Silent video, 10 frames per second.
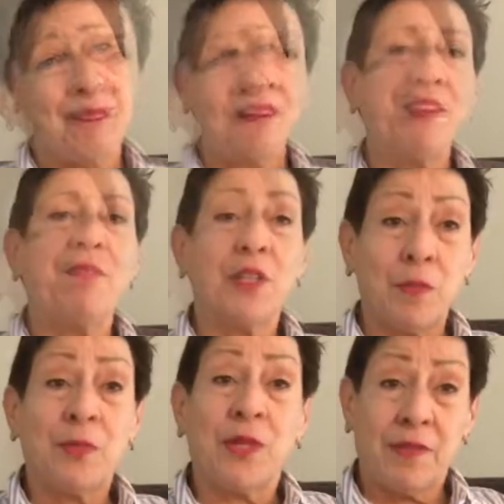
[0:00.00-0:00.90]
I'll give you a
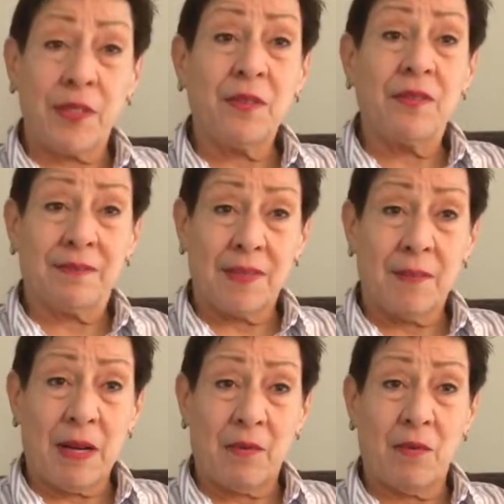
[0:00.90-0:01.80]
little preview
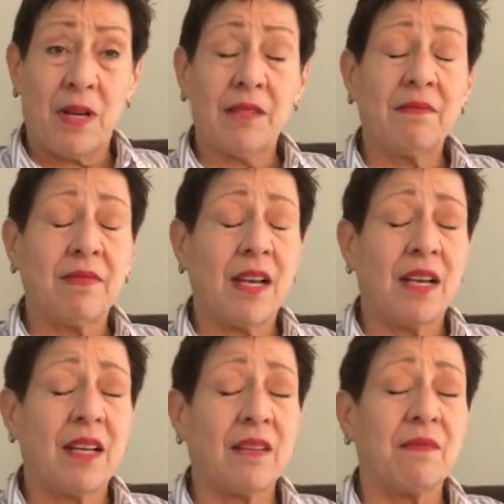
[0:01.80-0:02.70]
about what
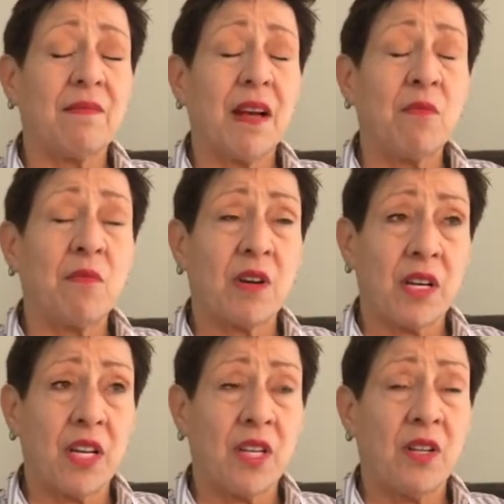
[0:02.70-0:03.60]
I'm
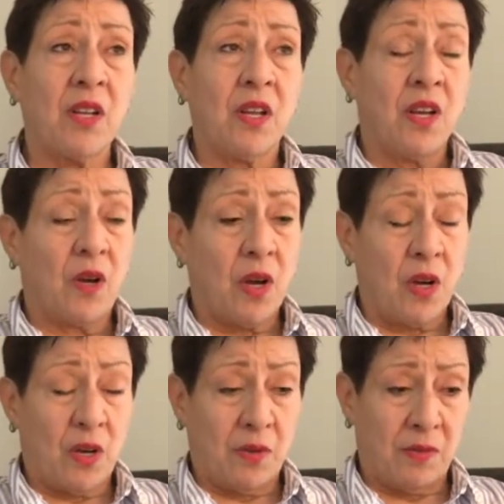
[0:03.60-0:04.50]
working,
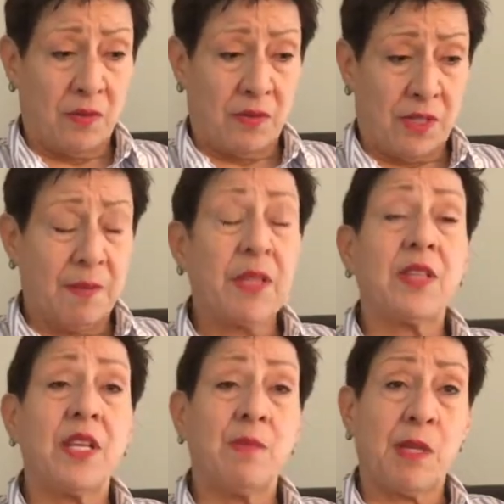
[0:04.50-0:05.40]
some of the
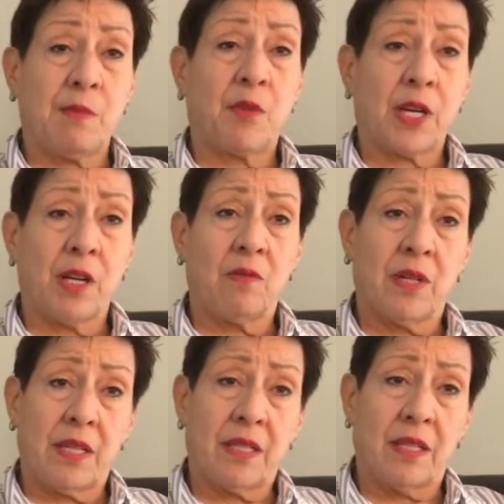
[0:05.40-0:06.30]
themes I'm working
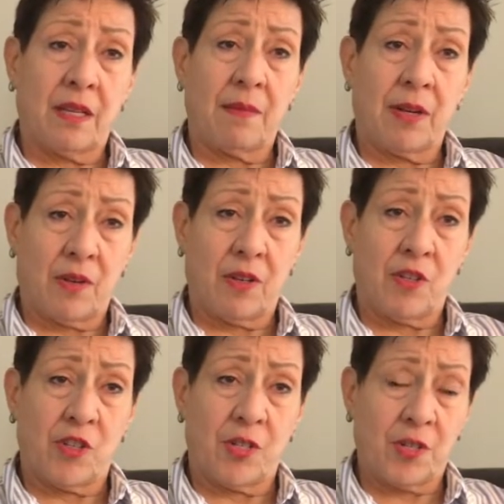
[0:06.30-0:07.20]
with in my
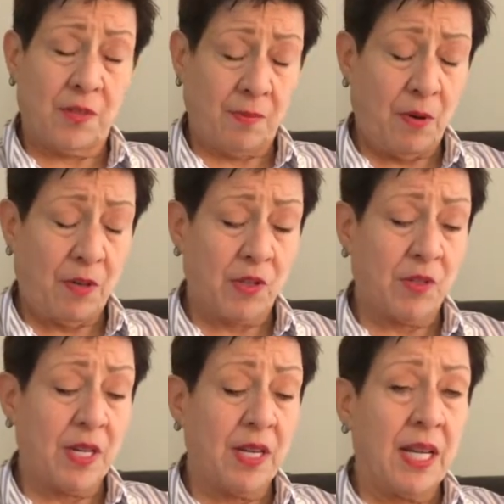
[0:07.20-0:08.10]
Origins
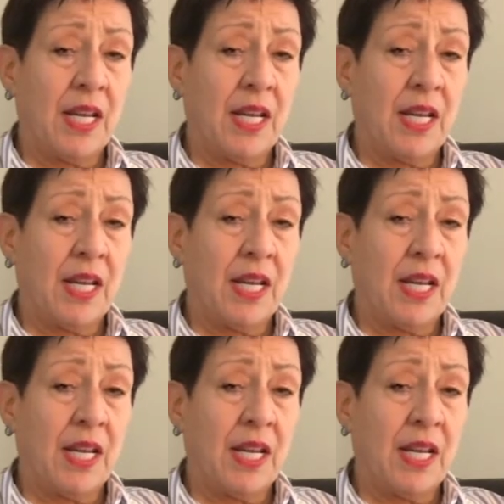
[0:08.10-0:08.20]
poetry.